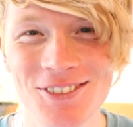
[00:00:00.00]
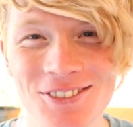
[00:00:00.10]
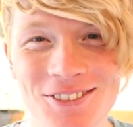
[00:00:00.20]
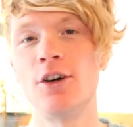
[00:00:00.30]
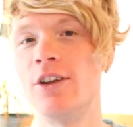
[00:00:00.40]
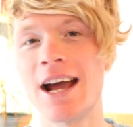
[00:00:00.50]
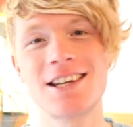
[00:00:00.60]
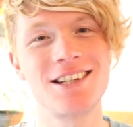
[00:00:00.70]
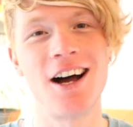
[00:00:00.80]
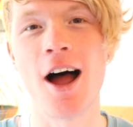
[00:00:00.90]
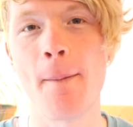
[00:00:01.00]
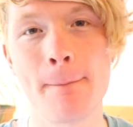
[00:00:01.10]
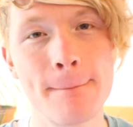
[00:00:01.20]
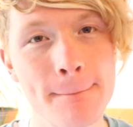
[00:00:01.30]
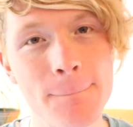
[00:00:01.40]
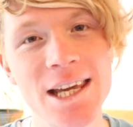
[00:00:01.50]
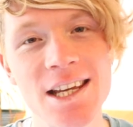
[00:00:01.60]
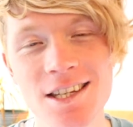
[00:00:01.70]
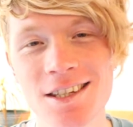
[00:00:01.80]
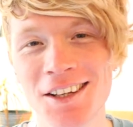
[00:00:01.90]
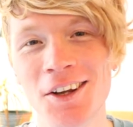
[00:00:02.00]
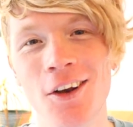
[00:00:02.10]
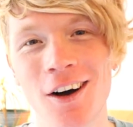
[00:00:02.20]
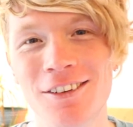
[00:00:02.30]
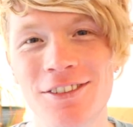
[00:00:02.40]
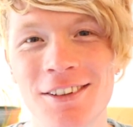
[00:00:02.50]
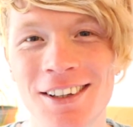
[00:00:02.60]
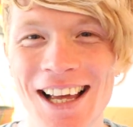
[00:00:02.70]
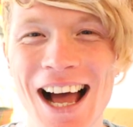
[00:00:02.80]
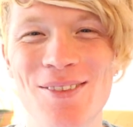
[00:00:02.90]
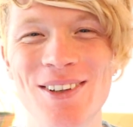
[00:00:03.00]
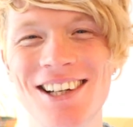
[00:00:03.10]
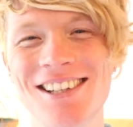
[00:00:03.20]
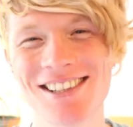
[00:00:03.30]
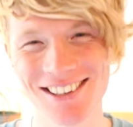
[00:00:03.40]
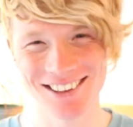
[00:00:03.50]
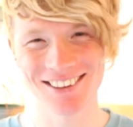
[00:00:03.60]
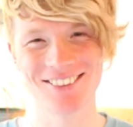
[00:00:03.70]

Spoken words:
Until next time, peace, love, happiness.